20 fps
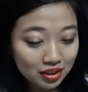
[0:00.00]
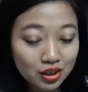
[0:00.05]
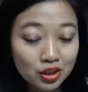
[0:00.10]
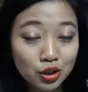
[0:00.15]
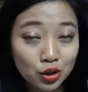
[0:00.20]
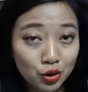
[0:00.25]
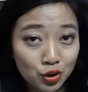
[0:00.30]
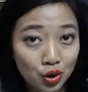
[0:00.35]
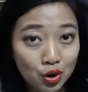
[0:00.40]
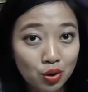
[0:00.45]

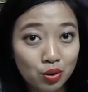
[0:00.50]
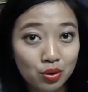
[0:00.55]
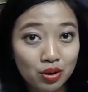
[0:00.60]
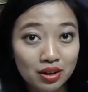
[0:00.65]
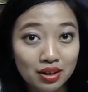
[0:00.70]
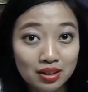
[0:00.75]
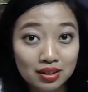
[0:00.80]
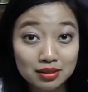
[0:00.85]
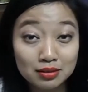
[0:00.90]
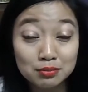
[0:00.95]
you know,
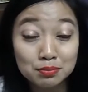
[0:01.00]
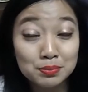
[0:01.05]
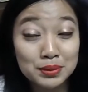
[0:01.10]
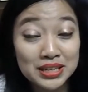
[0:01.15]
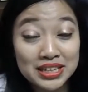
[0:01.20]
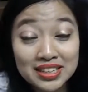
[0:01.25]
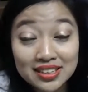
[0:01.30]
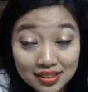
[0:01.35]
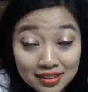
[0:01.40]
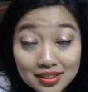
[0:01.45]

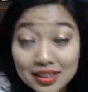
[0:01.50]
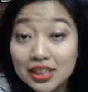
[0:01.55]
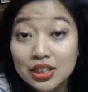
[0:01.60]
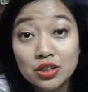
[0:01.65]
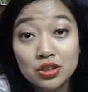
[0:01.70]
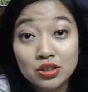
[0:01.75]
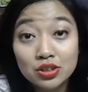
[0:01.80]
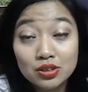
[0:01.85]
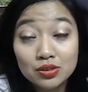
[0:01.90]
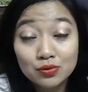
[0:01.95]
be a
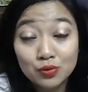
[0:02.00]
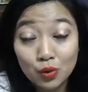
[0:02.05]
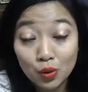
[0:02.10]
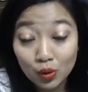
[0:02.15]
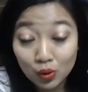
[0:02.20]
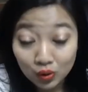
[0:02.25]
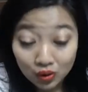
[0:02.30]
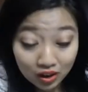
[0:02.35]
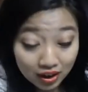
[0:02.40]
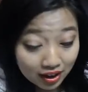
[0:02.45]
leader
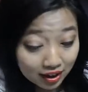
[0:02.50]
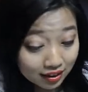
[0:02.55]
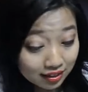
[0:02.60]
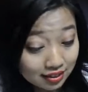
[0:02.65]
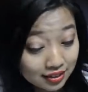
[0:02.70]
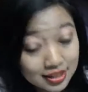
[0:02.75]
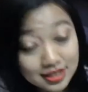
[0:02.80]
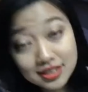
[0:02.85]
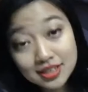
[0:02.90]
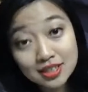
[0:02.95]
for
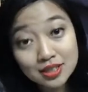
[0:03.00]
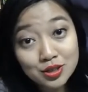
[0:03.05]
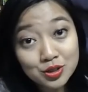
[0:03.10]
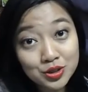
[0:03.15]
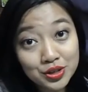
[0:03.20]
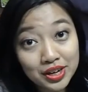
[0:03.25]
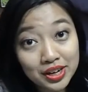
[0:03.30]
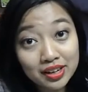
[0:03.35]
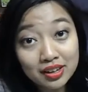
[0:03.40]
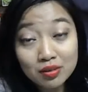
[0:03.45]
this
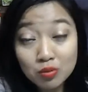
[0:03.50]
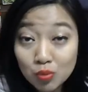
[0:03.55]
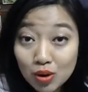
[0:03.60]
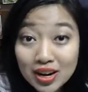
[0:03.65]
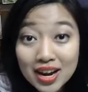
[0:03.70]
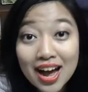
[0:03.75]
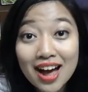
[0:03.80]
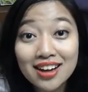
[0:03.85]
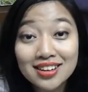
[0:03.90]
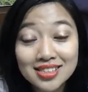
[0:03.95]
country,
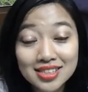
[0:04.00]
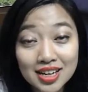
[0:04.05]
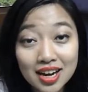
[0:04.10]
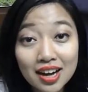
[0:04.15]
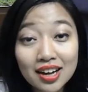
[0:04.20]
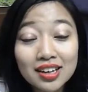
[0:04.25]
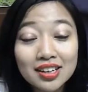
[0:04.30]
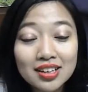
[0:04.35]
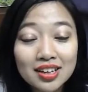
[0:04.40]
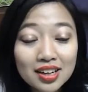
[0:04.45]

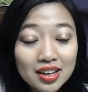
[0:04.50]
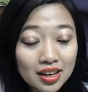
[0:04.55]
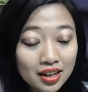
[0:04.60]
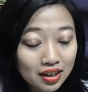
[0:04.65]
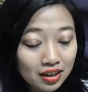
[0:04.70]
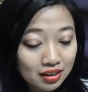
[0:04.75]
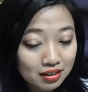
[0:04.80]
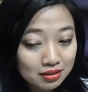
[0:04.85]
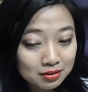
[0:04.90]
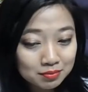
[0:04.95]
Wakanda,
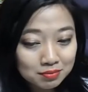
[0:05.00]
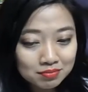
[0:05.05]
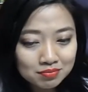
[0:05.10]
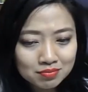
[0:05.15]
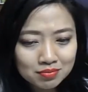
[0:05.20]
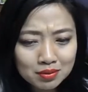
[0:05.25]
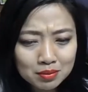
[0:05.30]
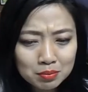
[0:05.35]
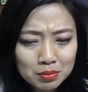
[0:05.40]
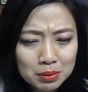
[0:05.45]

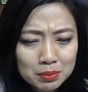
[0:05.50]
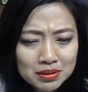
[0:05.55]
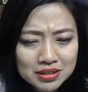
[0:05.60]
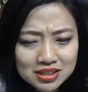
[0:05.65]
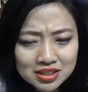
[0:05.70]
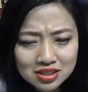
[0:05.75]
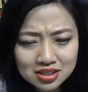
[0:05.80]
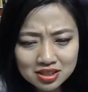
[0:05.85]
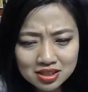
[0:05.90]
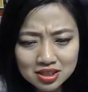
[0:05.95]
maybe
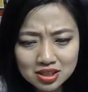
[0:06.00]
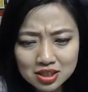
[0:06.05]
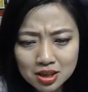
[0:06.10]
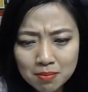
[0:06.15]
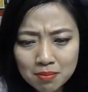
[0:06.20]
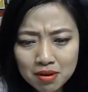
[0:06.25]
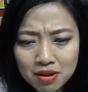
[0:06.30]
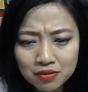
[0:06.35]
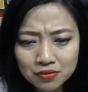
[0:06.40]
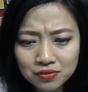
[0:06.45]

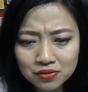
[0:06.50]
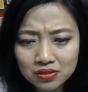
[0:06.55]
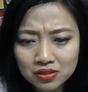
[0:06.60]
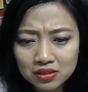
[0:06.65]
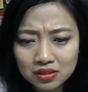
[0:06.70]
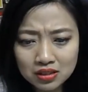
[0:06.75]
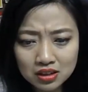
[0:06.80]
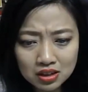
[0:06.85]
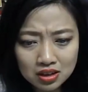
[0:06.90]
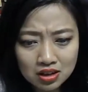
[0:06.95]
some of
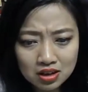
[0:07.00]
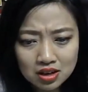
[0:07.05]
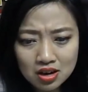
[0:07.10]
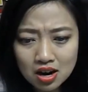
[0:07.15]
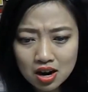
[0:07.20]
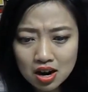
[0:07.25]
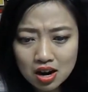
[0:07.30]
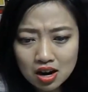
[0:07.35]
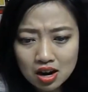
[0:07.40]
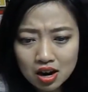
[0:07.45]
the
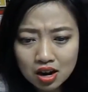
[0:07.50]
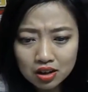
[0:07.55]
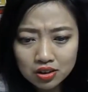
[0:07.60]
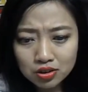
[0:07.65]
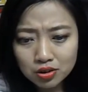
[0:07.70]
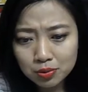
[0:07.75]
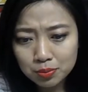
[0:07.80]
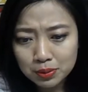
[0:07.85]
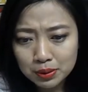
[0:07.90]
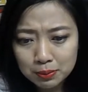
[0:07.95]

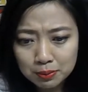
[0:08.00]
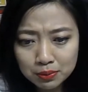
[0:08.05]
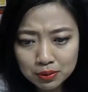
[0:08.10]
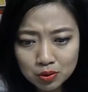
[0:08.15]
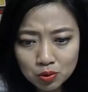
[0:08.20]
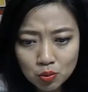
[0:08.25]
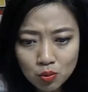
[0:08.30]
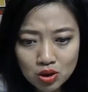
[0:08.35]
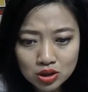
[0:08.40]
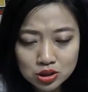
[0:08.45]
other
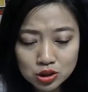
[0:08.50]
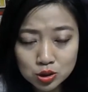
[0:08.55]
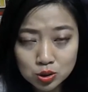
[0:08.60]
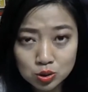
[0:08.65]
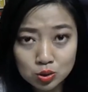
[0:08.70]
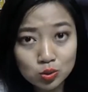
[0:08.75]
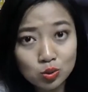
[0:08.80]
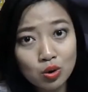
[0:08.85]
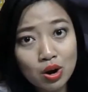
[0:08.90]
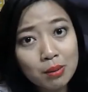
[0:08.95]
people wants
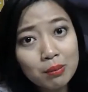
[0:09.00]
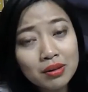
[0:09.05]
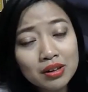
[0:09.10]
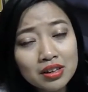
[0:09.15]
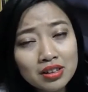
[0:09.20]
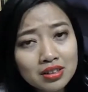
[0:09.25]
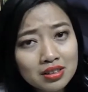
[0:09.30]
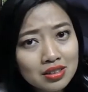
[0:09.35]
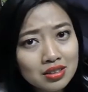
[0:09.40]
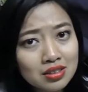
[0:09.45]
to
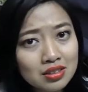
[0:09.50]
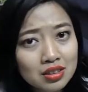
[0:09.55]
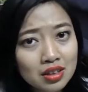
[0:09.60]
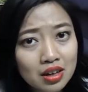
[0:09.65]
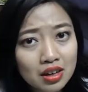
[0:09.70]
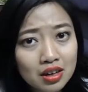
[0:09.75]
rebel